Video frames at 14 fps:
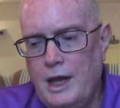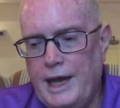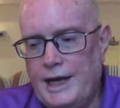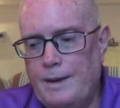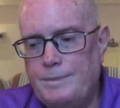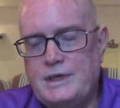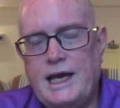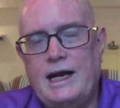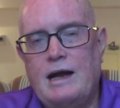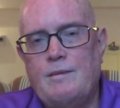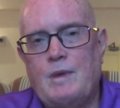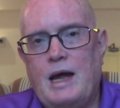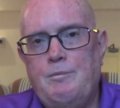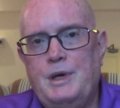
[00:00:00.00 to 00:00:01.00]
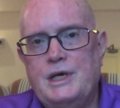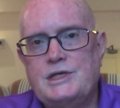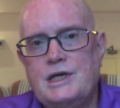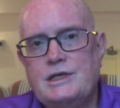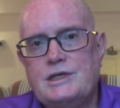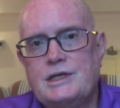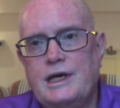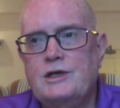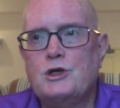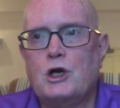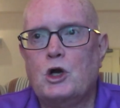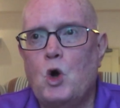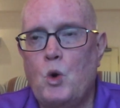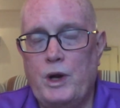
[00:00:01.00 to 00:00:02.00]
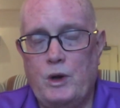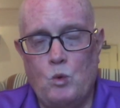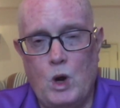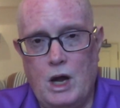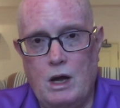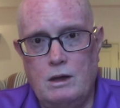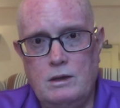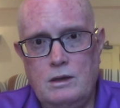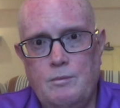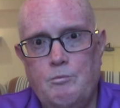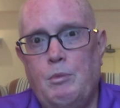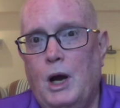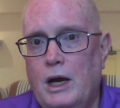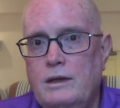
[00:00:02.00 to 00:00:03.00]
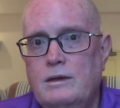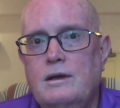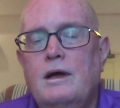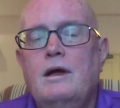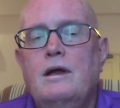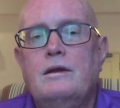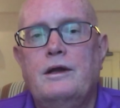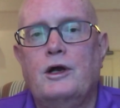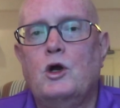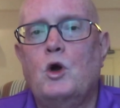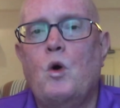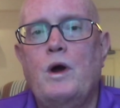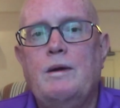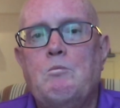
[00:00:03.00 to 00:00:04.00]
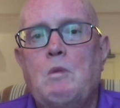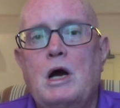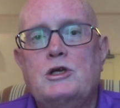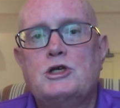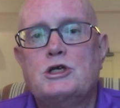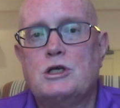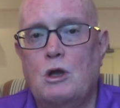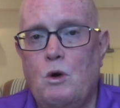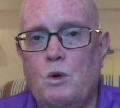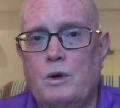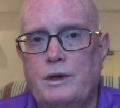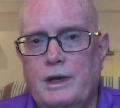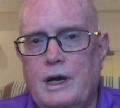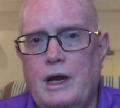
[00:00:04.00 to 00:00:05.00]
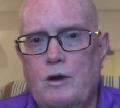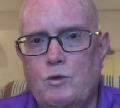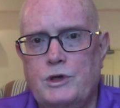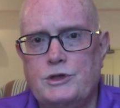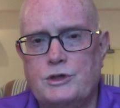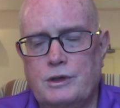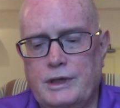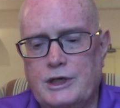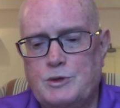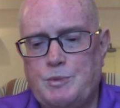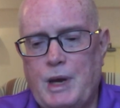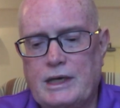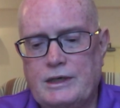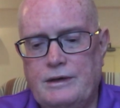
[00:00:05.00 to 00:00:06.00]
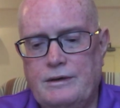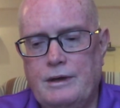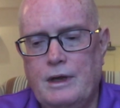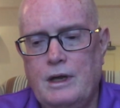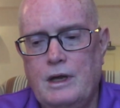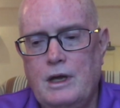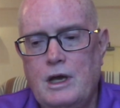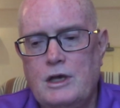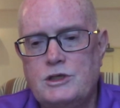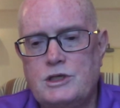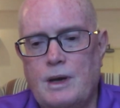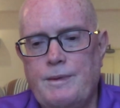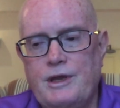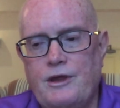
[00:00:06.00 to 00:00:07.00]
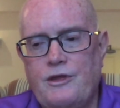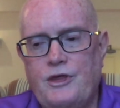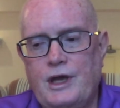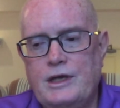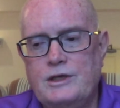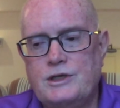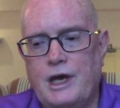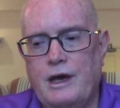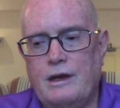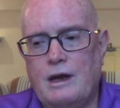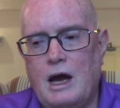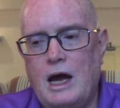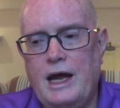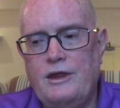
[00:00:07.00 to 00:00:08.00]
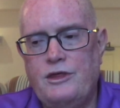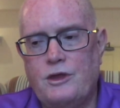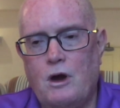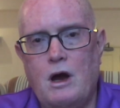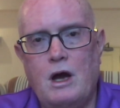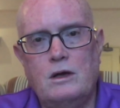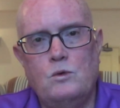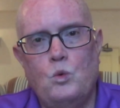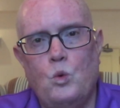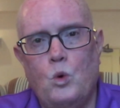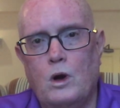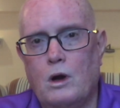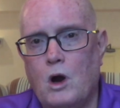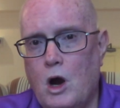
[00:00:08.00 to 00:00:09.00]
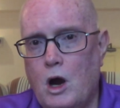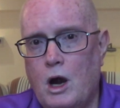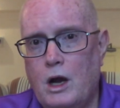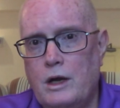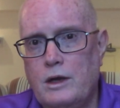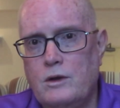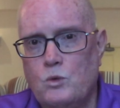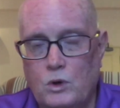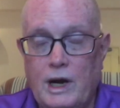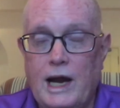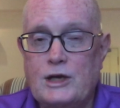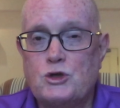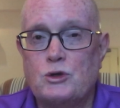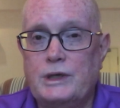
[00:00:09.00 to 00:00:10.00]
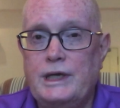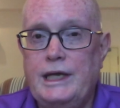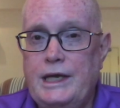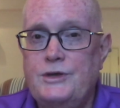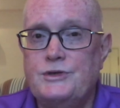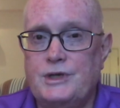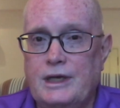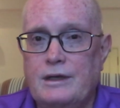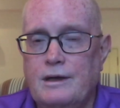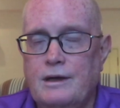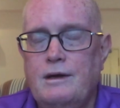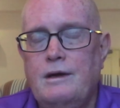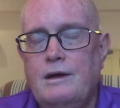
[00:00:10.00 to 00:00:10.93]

An update on my business, things are going well, but they're going much slower than I originally expected. Some of the things that I thought were hard were actually easy.